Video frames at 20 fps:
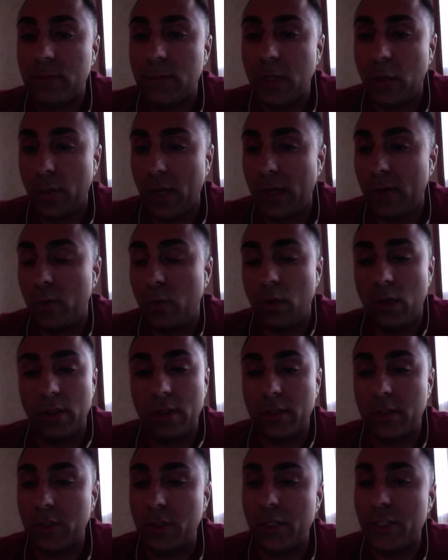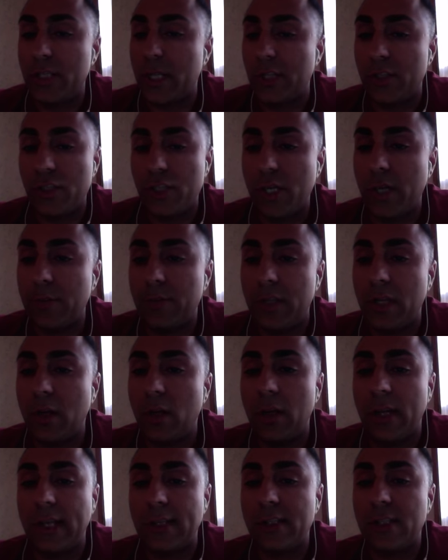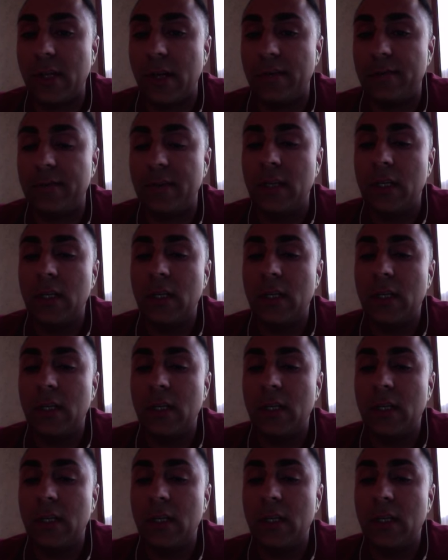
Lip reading: Okay, where all the goods get shipped and all that stuff.